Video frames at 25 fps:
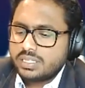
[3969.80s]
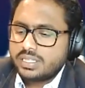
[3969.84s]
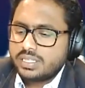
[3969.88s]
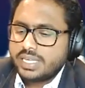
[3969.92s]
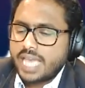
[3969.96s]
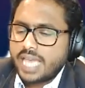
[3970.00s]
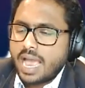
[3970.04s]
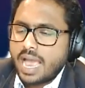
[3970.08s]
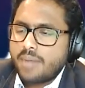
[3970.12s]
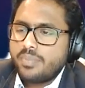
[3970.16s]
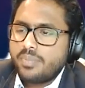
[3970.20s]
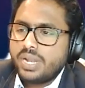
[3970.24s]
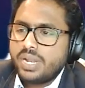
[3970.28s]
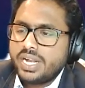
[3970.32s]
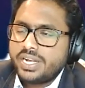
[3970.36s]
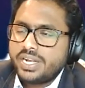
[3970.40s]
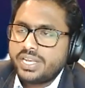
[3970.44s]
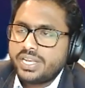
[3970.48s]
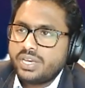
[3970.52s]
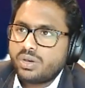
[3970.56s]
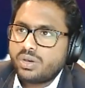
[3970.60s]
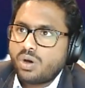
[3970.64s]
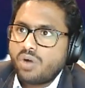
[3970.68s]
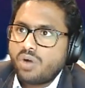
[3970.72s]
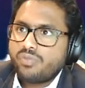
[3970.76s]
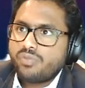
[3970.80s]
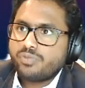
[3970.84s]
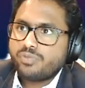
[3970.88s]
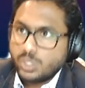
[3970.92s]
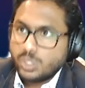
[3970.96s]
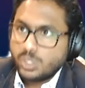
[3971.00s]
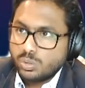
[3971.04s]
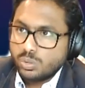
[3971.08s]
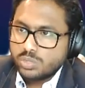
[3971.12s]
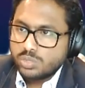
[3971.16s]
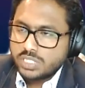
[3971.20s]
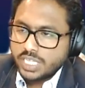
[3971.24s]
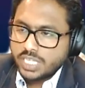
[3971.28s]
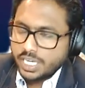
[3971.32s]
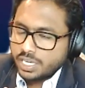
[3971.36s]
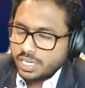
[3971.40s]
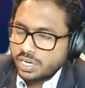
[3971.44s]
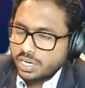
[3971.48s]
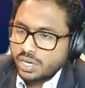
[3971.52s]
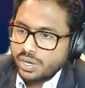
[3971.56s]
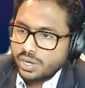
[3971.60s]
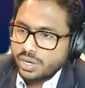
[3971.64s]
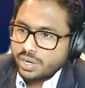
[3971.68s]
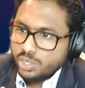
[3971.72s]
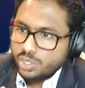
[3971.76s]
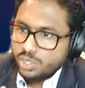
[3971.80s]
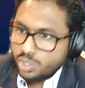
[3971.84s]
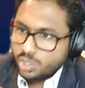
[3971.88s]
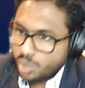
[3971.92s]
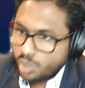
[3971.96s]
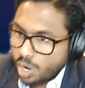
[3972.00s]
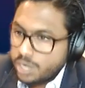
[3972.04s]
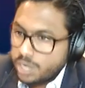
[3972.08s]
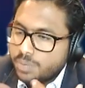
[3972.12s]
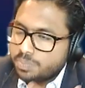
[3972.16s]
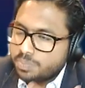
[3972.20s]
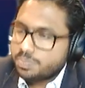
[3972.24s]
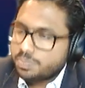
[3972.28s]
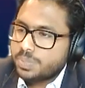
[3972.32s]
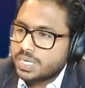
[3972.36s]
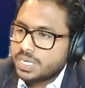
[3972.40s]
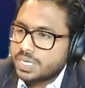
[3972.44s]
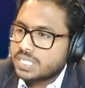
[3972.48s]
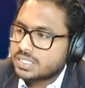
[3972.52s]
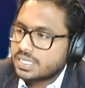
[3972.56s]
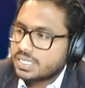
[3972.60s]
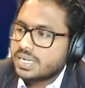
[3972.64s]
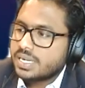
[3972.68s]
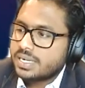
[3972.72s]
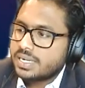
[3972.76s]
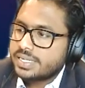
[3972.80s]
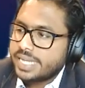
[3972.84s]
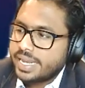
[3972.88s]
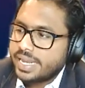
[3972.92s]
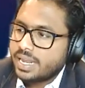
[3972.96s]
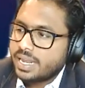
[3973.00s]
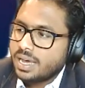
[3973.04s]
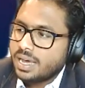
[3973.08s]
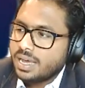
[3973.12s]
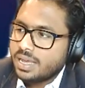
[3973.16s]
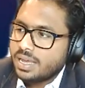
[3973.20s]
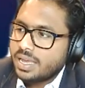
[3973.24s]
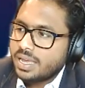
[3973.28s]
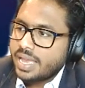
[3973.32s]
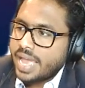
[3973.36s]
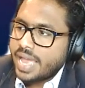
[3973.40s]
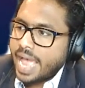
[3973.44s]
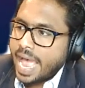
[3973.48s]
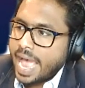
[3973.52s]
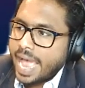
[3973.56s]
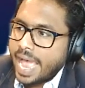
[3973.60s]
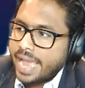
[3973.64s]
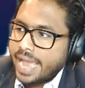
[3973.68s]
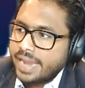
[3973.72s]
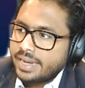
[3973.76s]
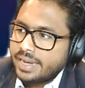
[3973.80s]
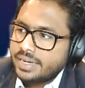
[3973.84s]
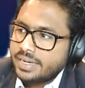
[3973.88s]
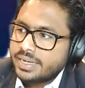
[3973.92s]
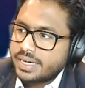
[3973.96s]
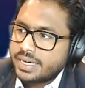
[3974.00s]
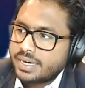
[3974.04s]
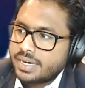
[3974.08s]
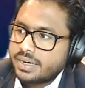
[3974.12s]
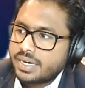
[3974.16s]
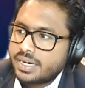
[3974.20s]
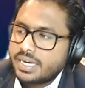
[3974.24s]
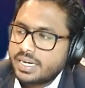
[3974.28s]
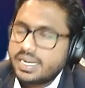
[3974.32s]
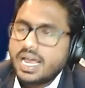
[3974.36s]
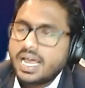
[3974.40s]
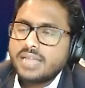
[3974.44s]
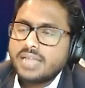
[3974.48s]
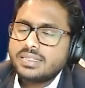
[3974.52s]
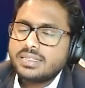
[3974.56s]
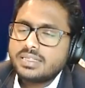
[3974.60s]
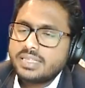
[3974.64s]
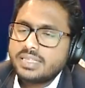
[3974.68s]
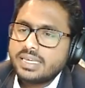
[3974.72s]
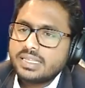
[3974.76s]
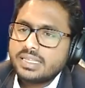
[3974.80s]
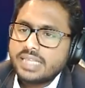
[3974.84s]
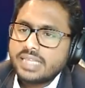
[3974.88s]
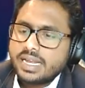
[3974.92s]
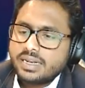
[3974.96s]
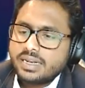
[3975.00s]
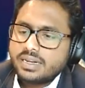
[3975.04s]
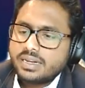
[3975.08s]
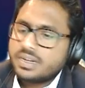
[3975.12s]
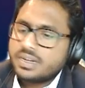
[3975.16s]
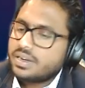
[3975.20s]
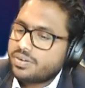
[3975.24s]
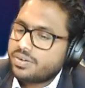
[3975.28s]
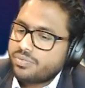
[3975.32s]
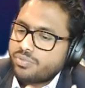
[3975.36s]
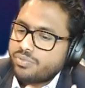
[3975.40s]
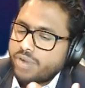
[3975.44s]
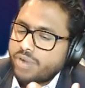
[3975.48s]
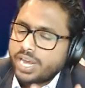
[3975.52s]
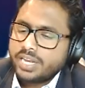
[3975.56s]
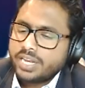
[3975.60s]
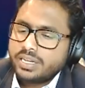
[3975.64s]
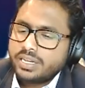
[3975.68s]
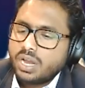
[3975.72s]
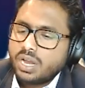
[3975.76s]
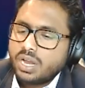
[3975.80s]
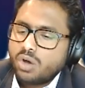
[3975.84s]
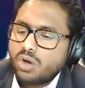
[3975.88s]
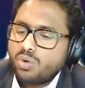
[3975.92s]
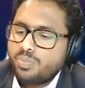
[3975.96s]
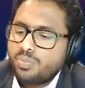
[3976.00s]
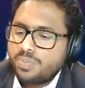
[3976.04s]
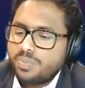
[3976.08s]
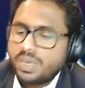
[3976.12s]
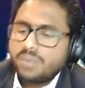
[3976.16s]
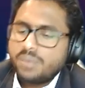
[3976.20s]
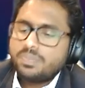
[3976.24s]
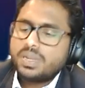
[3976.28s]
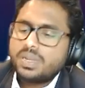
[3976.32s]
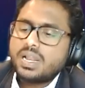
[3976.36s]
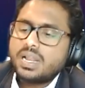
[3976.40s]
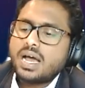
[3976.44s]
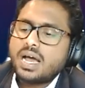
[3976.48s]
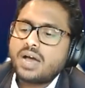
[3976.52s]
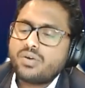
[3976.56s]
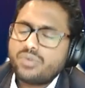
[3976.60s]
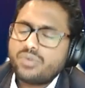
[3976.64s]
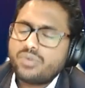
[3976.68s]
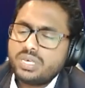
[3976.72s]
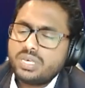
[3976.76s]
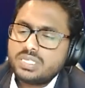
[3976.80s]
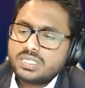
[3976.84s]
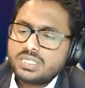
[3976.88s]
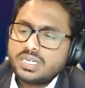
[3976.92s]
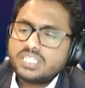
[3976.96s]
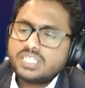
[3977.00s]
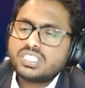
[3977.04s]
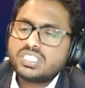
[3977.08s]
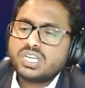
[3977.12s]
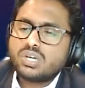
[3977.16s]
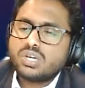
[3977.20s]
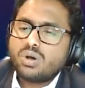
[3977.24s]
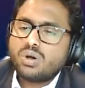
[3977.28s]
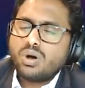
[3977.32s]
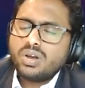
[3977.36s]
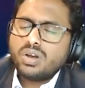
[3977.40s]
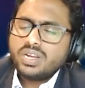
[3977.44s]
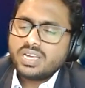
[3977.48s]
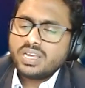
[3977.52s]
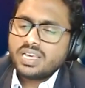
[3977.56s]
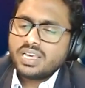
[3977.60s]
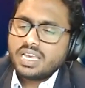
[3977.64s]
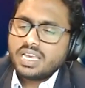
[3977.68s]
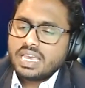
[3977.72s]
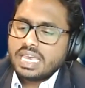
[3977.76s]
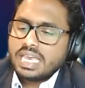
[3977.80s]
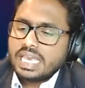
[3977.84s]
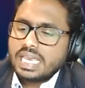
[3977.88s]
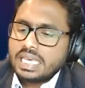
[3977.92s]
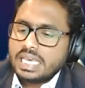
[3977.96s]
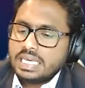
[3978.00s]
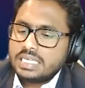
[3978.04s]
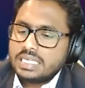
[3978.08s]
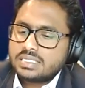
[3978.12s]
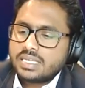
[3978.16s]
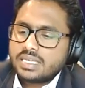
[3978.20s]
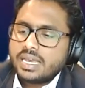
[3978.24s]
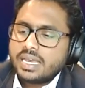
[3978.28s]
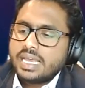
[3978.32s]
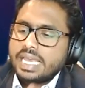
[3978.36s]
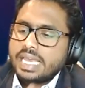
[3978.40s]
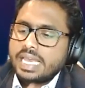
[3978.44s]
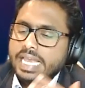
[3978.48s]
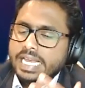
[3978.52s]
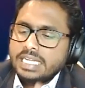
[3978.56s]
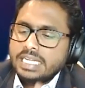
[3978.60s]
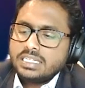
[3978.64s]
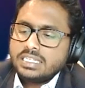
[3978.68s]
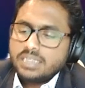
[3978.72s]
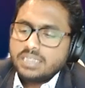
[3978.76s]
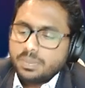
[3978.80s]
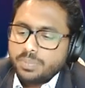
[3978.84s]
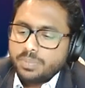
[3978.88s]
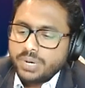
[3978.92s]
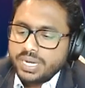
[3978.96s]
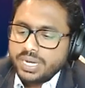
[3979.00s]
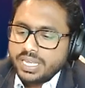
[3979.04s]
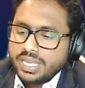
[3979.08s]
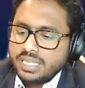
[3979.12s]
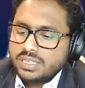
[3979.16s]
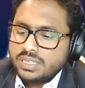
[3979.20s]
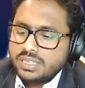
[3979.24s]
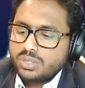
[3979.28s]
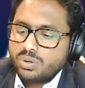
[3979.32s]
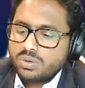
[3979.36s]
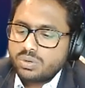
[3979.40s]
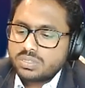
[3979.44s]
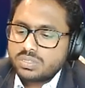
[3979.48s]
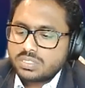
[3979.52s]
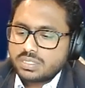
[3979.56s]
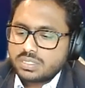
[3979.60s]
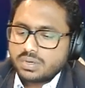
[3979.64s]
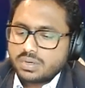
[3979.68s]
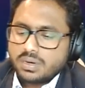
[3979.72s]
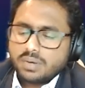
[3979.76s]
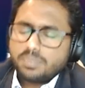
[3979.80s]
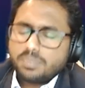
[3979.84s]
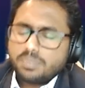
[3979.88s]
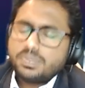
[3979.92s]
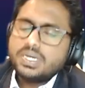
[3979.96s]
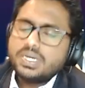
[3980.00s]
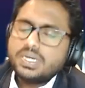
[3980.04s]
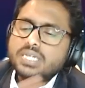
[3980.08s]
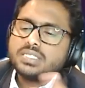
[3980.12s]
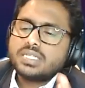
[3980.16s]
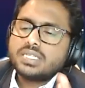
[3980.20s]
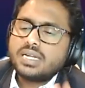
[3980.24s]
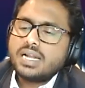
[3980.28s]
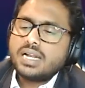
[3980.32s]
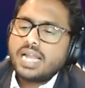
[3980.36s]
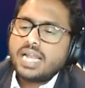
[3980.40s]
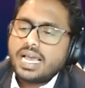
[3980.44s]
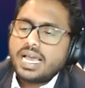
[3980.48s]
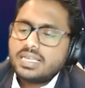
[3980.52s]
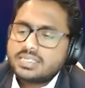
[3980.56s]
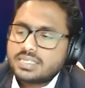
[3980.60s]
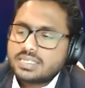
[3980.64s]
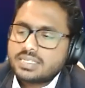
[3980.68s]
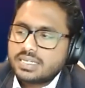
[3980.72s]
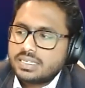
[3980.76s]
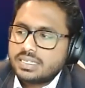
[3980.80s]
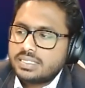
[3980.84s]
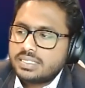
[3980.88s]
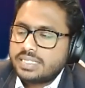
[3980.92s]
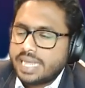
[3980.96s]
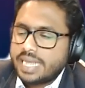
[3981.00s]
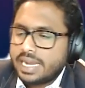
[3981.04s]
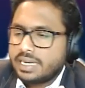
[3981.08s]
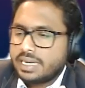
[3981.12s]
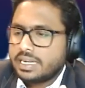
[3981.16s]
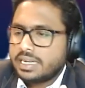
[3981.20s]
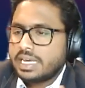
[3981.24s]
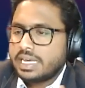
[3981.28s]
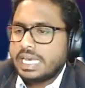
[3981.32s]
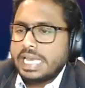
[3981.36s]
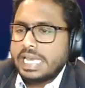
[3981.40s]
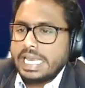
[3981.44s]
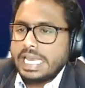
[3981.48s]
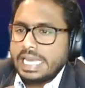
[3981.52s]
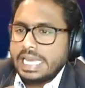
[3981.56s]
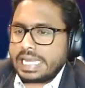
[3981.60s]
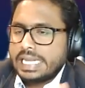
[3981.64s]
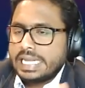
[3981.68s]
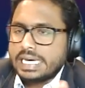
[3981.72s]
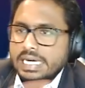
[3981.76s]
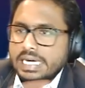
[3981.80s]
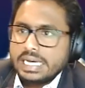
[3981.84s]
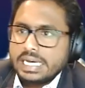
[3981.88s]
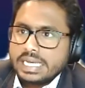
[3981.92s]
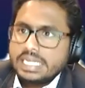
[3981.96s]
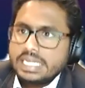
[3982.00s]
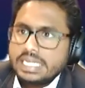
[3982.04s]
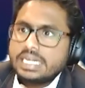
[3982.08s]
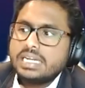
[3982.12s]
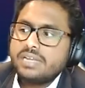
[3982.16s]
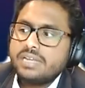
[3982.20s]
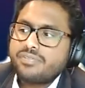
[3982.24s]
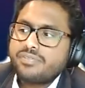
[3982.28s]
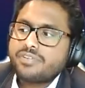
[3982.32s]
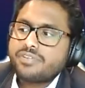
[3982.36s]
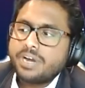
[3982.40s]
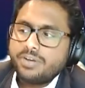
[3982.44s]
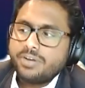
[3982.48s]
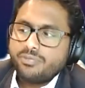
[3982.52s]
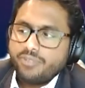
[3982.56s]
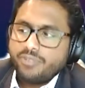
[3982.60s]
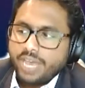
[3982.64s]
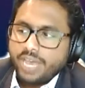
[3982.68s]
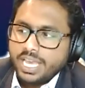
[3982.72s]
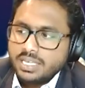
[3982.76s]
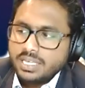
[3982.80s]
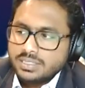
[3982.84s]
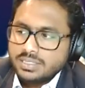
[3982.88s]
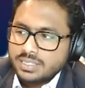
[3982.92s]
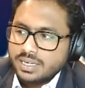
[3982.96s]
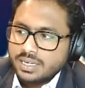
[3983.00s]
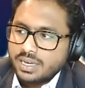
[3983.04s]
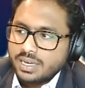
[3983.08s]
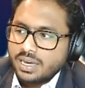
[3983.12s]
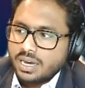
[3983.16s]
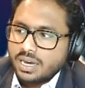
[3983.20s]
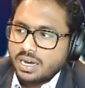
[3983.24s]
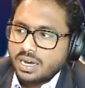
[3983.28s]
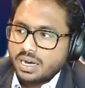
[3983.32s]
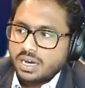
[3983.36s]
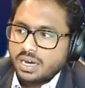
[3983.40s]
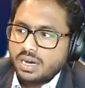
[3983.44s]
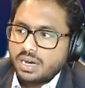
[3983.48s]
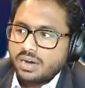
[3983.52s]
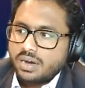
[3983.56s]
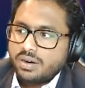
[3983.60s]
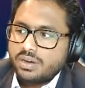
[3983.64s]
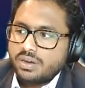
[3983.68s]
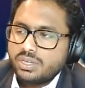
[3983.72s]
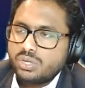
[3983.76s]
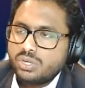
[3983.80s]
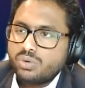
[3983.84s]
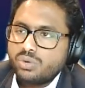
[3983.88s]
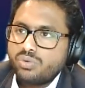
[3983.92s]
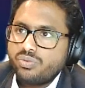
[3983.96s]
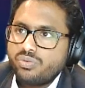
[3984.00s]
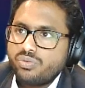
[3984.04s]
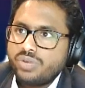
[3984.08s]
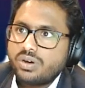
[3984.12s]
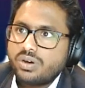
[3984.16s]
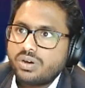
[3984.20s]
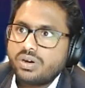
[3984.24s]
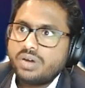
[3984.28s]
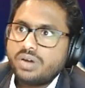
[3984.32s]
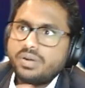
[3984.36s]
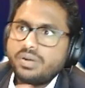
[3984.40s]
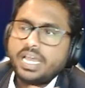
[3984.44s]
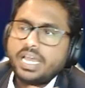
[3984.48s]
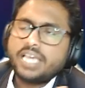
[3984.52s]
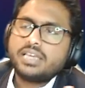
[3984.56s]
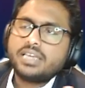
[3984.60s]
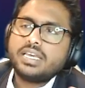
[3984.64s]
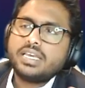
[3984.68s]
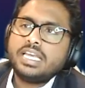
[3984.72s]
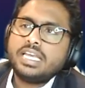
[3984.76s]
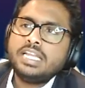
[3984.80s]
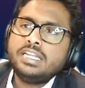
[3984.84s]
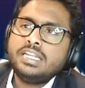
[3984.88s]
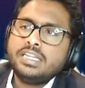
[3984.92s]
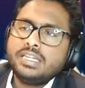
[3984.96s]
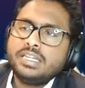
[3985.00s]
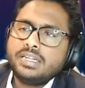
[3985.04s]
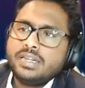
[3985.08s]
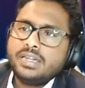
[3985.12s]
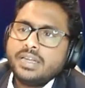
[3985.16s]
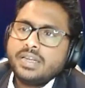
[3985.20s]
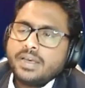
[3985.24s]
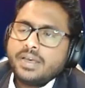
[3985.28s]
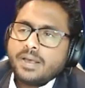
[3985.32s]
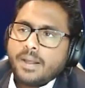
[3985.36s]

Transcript: the ability of using not personal data. And another thing that right now people are researching on is interpreting those personalized content in a different ways. Like in